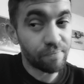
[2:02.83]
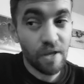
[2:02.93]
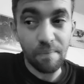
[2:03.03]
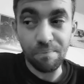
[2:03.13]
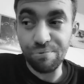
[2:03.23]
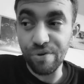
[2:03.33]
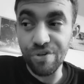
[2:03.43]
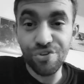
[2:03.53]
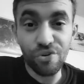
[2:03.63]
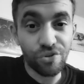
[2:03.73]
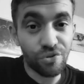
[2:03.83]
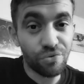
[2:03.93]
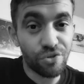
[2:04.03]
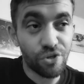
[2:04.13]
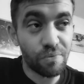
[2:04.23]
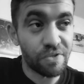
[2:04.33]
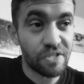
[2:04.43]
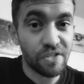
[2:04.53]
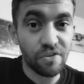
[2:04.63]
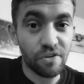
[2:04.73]
I'm pretty sure YouTube and
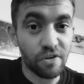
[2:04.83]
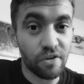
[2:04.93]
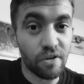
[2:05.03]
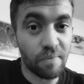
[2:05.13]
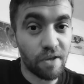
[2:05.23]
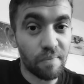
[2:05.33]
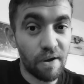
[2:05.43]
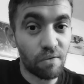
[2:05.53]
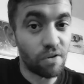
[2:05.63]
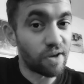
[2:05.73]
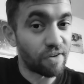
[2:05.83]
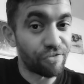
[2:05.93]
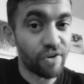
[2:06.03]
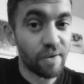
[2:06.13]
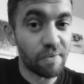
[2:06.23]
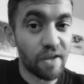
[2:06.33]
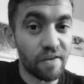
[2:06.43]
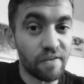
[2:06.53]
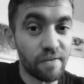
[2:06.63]
TikTok are going to be about long after I'm dead.